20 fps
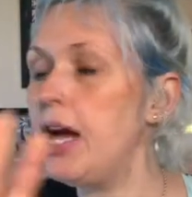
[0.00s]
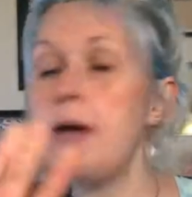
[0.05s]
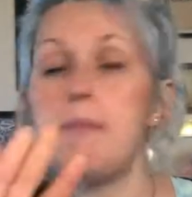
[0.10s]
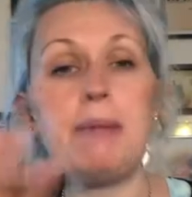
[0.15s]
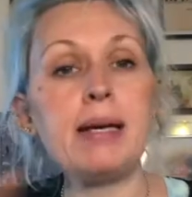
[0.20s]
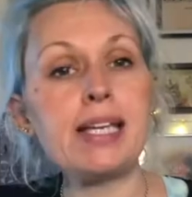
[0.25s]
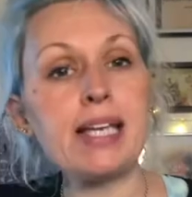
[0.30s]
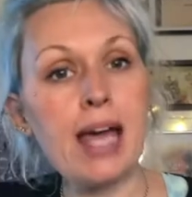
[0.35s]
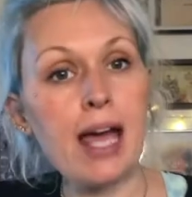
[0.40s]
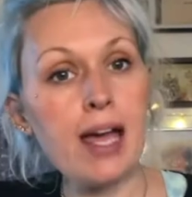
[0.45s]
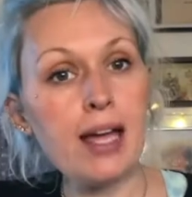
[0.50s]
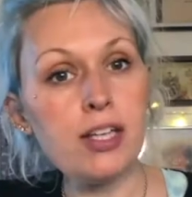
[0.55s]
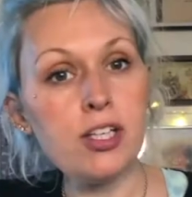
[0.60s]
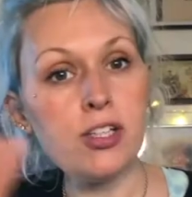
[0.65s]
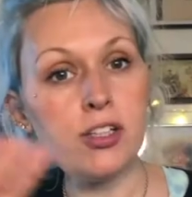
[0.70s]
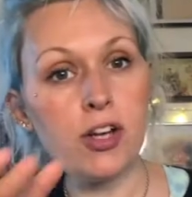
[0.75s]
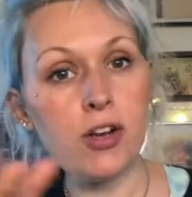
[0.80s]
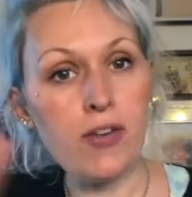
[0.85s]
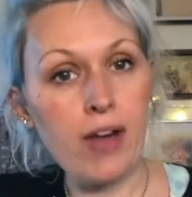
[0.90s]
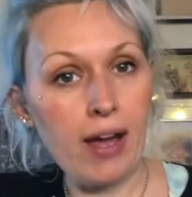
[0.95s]
But again, you
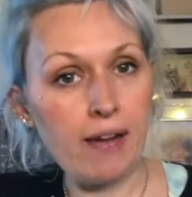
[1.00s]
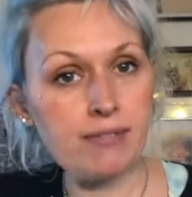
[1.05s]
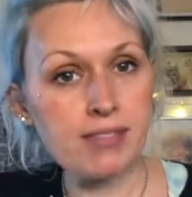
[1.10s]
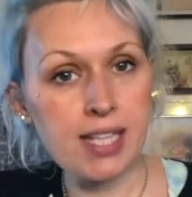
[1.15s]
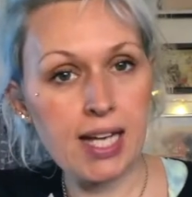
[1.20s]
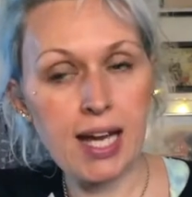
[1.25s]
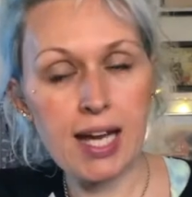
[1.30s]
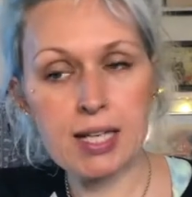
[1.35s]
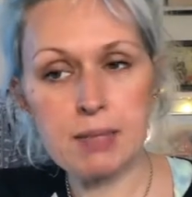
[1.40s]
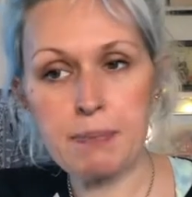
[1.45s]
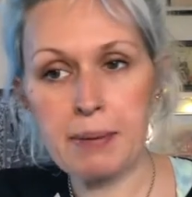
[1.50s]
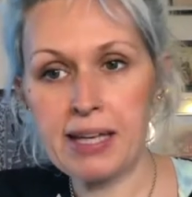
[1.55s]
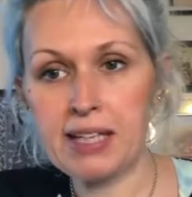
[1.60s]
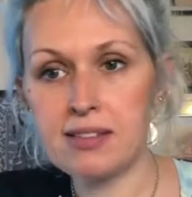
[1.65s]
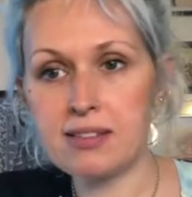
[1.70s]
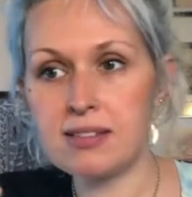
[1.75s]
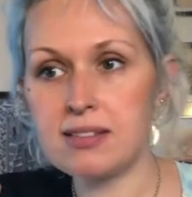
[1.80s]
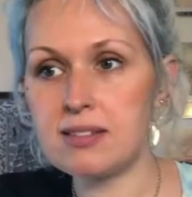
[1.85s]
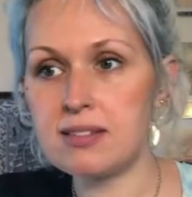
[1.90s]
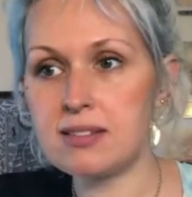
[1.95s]
don't have to add
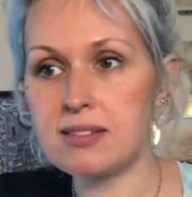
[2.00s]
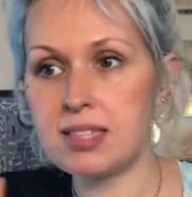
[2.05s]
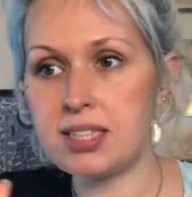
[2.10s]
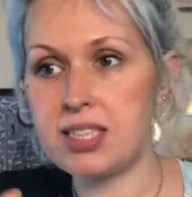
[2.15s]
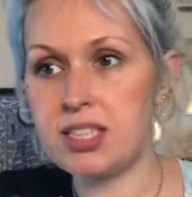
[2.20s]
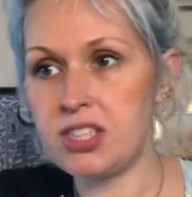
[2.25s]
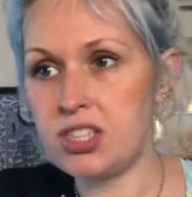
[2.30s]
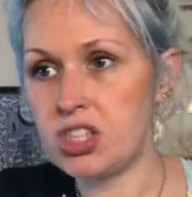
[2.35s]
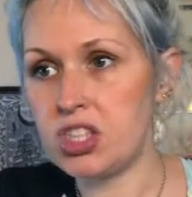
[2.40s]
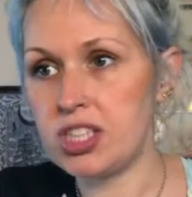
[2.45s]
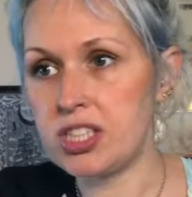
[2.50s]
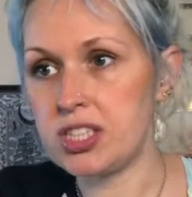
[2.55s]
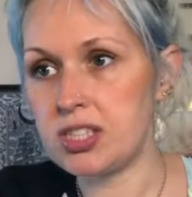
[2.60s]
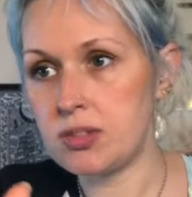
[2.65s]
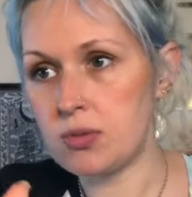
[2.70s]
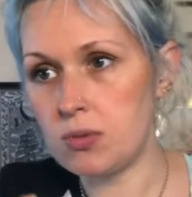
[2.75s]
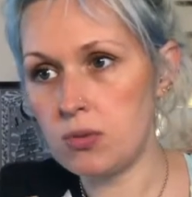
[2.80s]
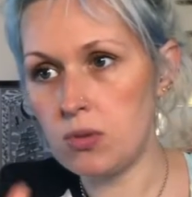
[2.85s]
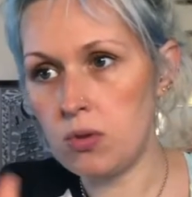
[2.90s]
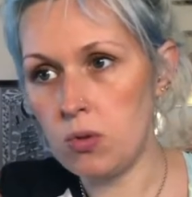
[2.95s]
pickles. It's just,
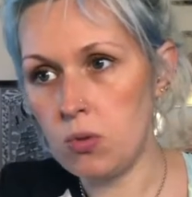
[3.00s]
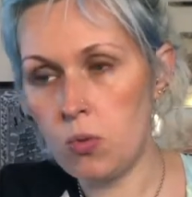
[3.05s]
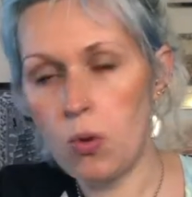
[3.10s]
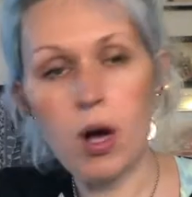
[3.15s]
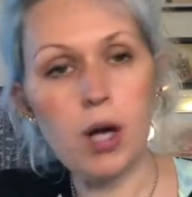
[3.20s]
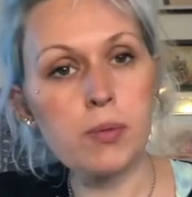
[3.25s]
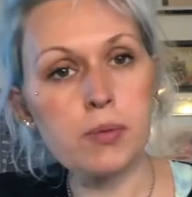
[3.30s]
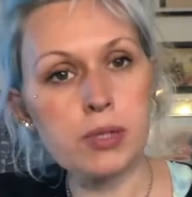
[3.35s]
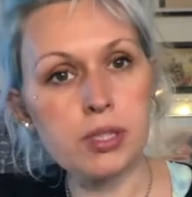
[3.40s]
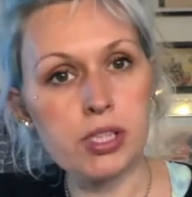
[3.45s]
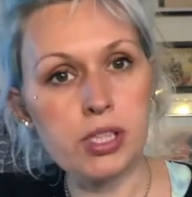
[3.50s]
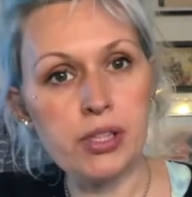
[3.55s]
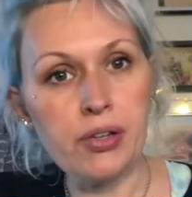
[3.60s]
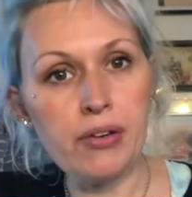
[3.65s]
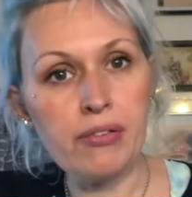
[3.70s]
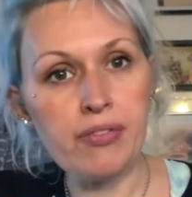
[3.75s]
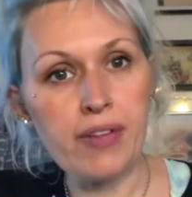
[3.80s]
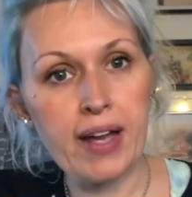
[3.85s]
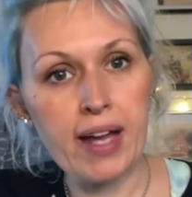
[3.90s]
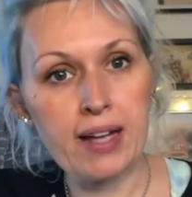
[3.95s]
why wouldn't you
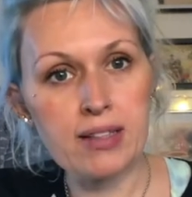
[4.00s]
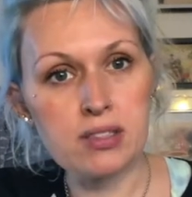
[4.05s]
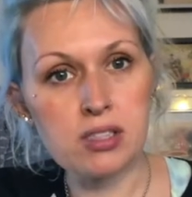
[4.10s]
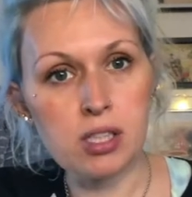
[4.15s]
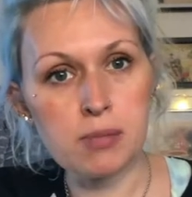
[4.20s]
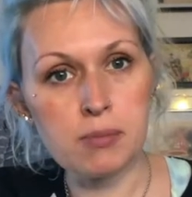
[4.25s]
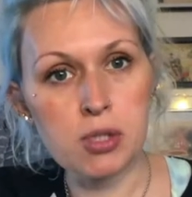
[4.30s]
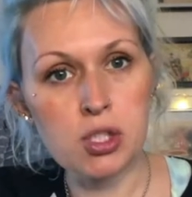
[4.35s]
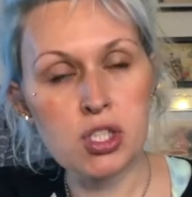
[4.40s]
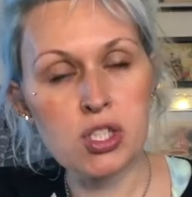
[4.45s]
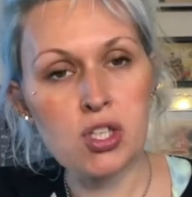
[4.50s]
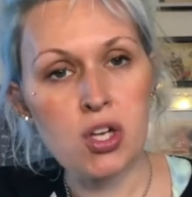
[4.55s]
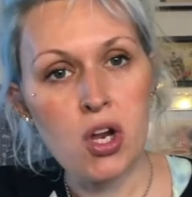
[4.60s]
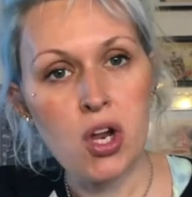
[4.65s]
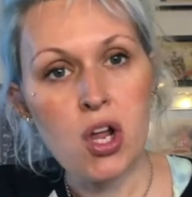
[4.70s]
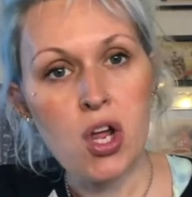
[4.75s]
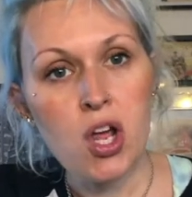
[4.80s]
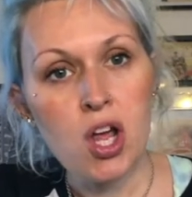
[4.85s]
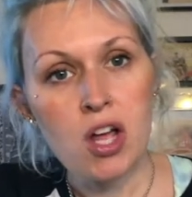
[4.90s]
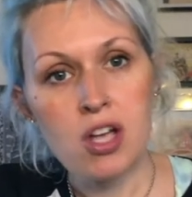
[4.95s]
if they add so much
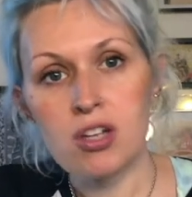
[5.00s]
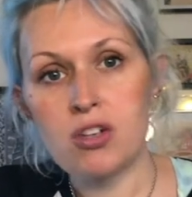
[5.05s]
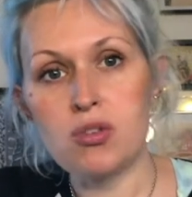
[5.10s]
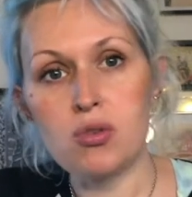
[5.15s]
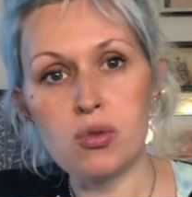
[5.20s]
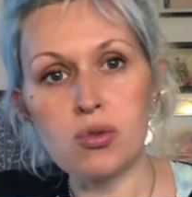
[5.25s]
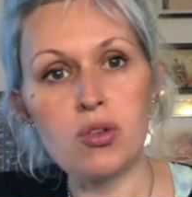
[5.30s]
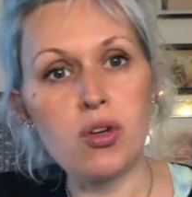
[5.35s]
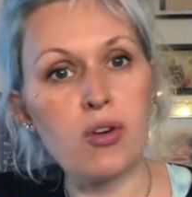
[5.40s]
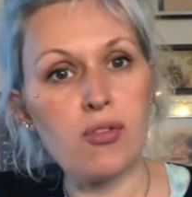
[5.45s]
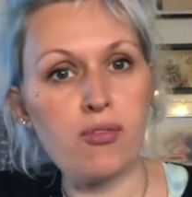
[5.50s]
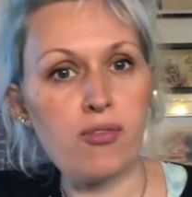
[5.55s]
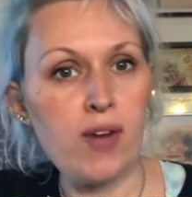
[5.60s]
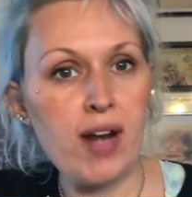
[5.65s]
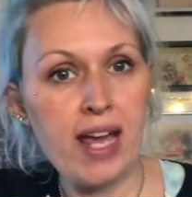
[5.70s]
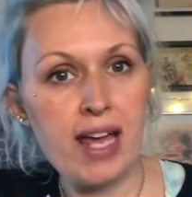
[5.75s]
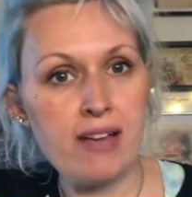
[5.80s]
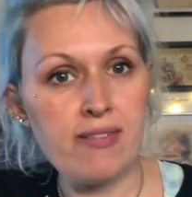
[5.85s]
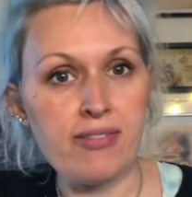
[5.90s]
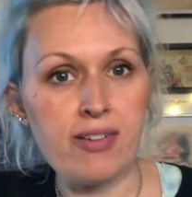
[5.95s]
good
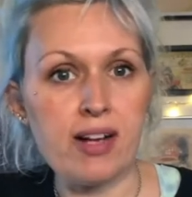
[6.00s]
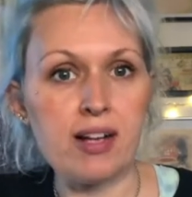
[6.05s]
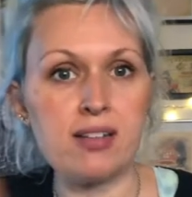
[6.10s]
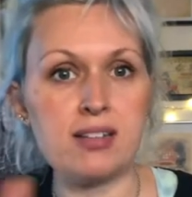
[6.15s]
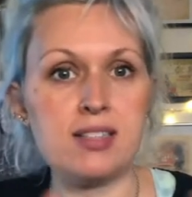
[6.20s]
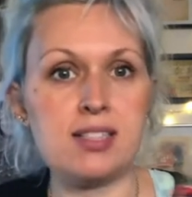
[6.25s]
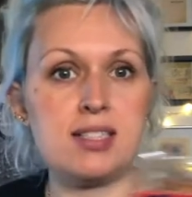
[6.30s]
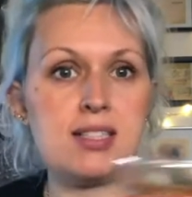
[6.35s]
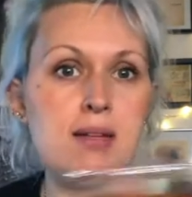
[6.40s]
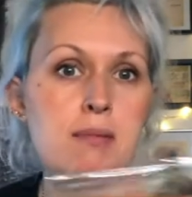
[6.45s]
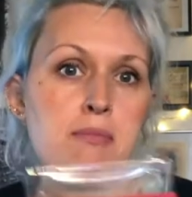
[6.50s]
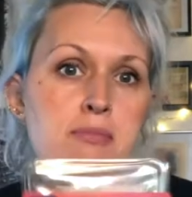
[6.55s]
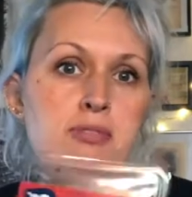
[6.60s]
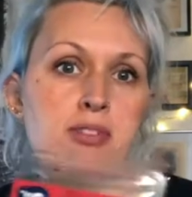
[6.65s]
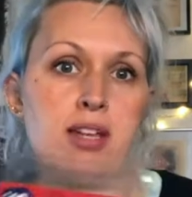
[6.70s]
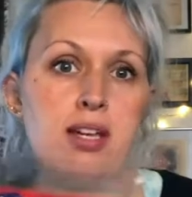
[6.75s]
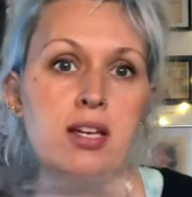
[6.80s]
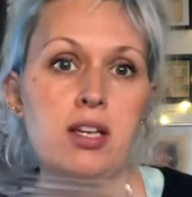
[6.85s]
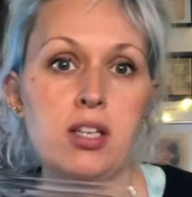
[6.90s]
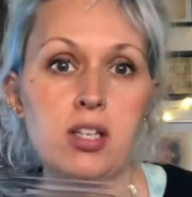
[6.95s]
flavour to
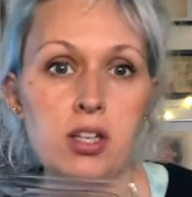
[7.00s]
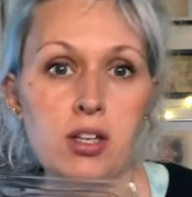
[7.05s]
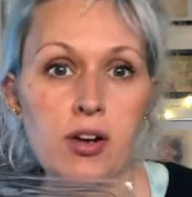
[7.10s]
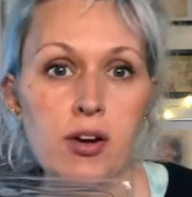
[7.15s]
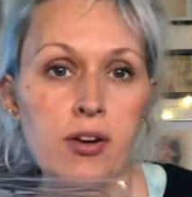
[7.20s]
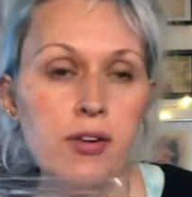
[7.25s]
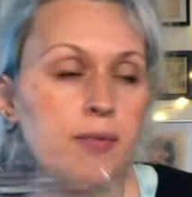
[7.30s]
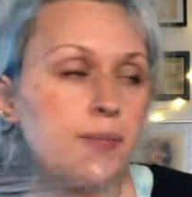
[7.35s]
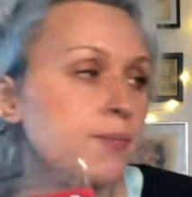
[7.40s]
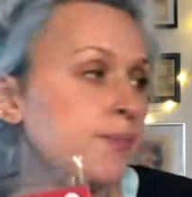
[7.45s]
something, you know?